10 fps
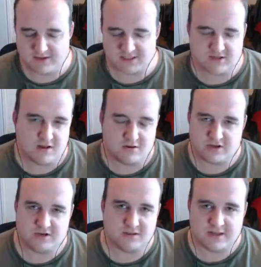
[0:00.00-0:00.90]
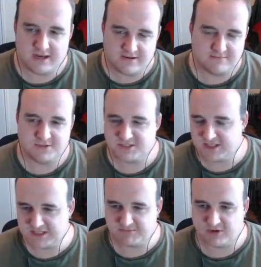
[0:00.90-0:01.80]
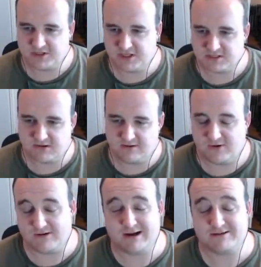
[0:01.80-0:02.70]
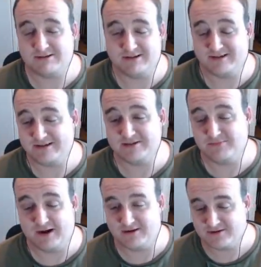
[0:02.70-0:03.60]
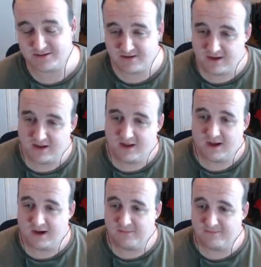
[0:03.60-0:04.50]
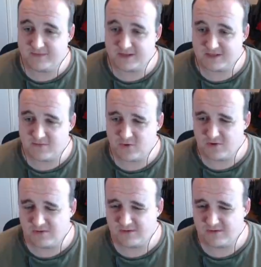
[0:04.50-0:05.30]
start looking at their numbers and their spreadsheets going, well, actually, it is balanced. It's like, well,